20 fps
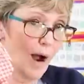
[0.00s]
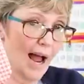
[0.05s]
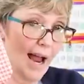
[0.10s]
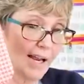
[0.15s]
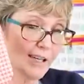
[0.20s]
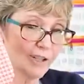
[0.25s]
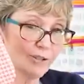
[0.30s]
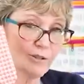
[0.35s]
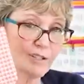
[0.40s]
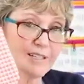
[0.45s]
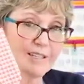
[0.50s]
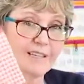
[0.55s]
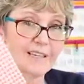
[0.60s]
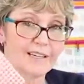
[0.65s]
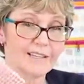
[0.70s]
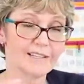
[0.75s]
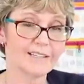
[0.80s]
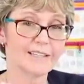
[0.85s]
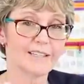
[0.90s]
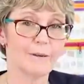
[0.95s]
I use
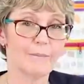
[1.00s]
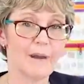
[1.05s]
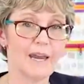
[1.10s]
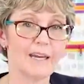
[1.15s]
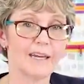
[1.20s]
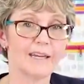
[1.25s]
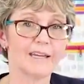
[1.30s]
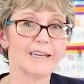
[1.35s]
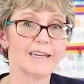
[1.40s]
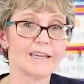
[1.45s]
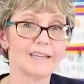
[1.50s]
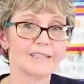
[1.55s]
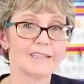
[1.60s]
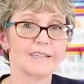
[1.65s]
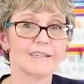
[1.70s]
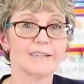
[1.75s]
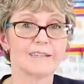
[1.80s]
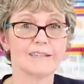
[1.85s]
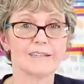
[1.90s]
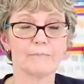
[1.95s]
these to make it
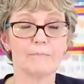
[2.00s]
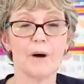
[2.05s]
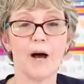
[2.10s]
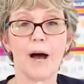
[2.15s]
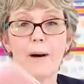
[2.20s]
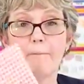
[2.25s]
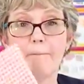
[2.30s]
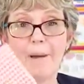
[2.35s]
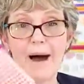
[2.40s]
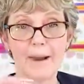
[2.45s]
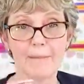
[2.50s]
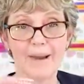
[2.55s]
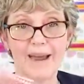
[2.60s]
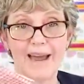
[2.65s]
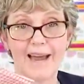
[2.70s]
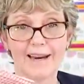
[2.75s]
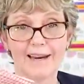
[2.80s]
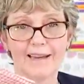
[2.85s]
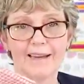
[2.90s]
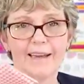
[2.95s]
easy to spot my
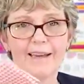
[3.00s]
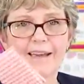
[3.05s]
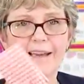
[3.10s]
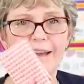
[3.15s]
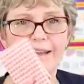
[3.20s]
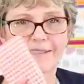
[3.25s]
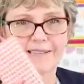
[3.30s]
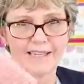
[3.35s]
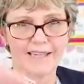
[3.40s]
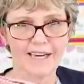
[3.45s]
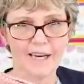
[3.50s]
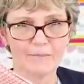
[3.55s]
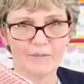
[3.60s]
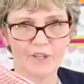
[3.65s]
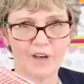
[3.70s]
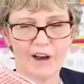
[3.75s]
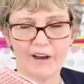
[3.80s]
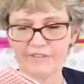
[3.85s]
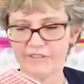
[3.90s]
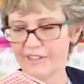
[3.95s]
bag as it comes
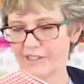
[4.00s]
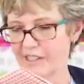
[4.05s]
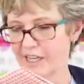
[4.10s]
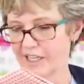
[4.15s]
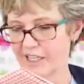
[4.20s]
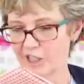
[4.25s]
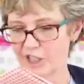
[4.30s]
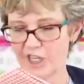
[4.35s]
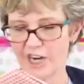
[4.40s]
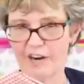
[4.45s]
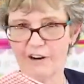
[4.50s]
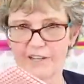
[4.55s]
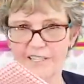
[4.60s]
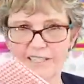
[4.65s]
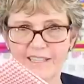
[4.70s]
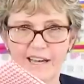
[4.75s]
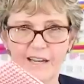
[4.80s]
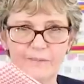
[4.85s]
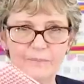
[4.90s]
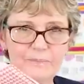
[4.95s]
off the luggage
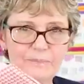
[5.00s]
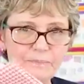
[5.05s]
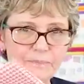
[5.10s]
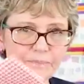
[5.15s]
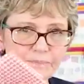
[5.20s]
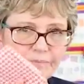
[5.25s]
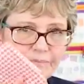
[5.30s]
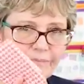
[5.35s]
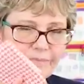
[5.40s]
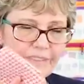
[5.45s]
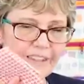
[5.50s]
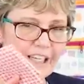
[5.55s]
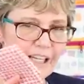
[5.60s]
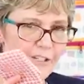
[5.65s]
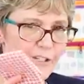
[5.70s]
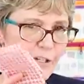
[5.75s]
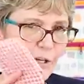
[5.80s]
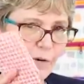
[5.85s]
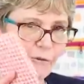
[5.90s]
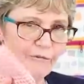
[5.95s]
carousel.
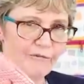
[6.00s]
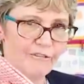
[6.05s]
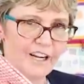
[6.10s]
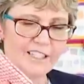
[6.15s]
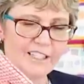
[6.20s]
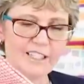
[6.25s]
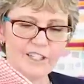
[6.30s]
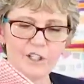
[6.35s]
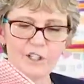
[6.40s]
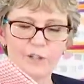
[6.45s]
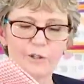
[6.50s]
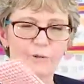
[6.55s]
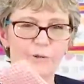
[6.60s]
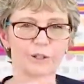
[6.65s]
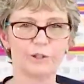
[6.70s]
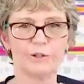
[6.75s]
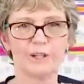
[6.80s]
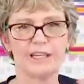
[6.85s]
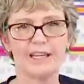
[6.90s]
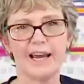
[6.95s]
So fun to do.
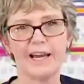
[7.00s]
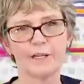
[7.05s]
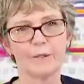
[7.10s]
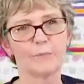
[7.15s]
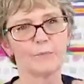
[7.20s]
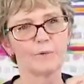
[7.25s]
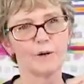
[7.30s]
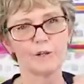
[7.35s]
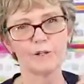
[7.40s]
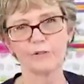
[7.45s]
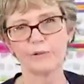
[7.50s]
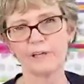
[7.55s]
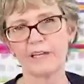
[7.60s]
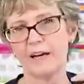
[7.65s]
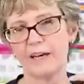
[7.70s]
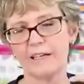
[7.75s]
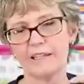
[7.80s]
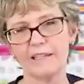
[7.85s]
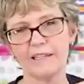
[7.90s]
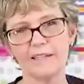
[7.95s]
You can add embroidery
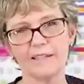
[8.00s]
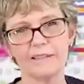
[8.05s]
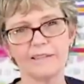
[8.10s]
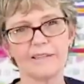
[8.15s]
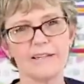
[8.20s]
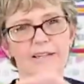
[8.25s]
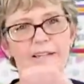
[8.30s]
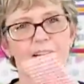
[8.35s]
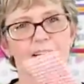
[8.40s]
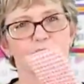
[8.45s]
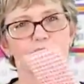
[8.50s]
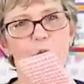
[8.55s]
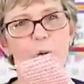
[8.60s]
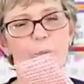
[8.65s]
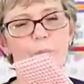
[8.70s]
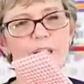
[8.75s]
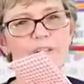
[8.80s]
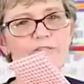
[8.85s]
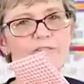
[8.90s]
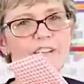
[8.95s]
on here. So
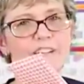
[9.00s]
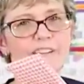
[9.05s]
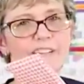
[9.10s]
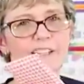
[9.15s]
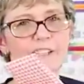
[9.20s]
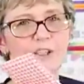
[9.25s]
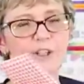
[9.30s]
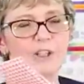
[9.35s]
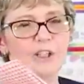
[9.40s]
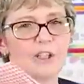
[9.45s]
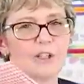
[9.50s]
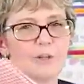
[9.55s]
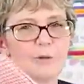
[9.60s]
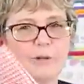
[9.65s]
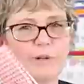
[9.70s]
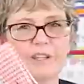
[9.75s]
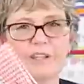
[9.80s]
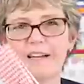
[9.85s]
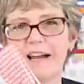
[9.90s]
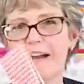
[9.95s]
many fun things you can do
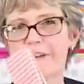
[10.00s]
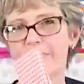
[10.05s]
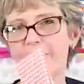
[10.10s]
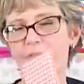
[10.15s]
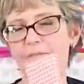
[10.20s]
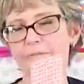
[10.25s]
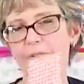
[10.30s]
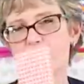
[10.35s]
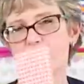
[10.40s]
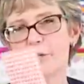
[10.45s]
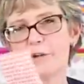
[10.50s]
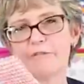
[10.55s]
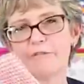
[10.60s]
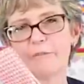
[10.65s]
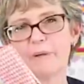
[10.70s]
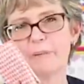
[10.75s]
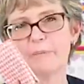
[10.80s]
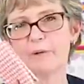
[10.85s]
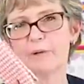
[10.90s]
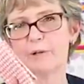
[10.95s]
with it. I've heard of
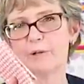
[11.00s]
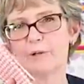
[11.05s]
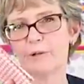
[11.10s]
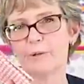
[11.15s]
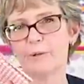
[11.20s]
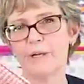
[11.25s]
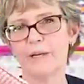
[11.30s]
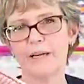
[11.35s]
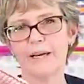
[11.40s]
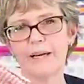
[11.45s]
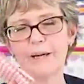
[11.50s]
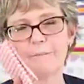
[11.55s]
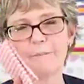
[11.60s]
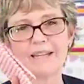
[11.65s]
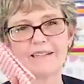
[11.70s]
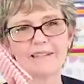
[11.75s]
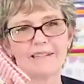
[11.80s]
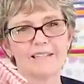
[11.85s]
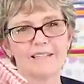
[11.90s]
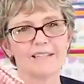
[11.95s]
people who
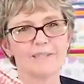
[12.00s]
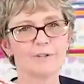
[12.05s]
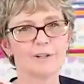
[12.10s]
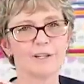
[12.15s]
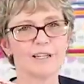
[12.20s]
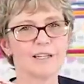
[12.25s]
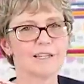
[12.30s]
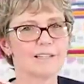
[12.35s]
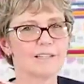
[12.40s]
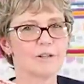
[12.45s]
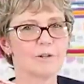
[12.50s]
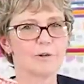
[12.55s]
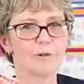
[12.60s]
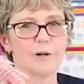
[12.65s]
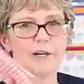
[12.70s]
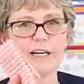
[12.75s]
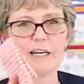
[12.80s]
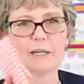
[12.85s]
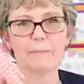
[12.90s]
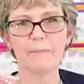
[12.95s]
make these for kids who
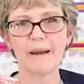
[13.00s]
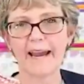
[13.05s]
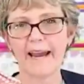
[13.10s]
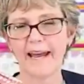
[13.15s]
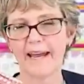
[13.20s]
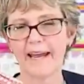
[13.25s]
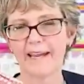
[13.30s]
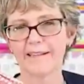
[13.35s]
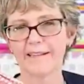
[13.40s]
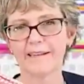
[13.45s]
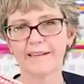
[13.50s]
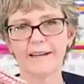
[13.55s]
are in band